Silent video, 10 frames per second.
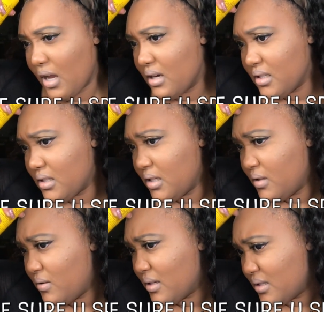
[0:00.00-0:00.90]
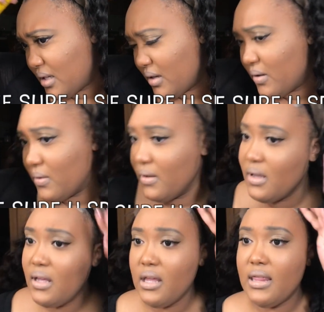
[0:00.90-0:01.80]
honestly, you can tell
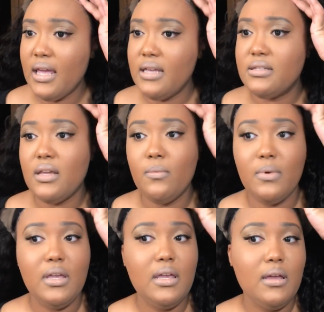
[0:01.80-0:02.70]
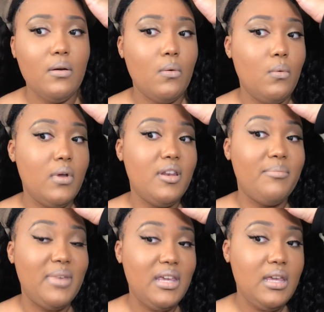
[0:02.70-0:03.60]
that it's a wig
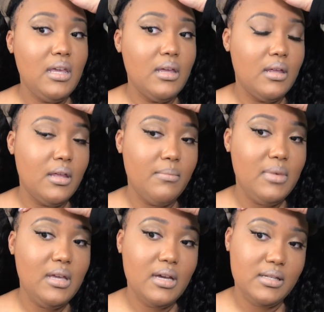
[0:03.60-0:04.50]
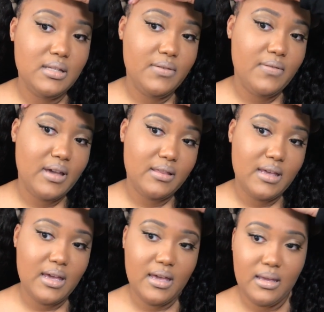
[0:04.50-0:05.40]
on me, because of the fact
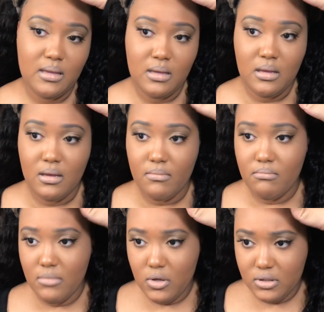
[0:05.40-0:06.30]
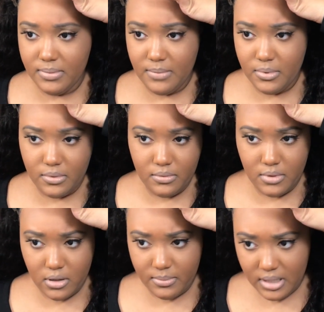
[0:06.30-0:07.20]
that most people who
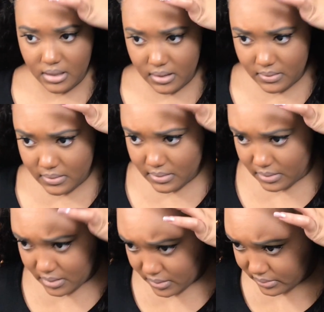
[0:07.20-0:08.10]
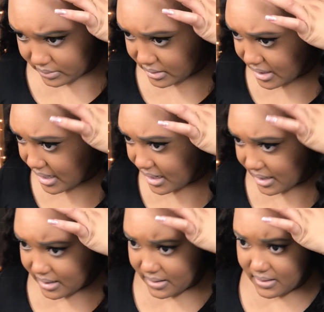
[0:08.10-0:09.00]
know me know
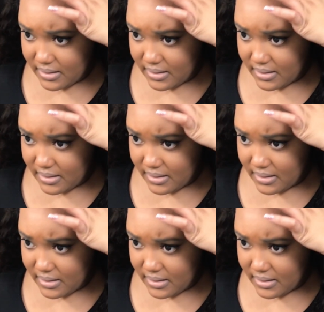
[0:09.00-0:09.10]
that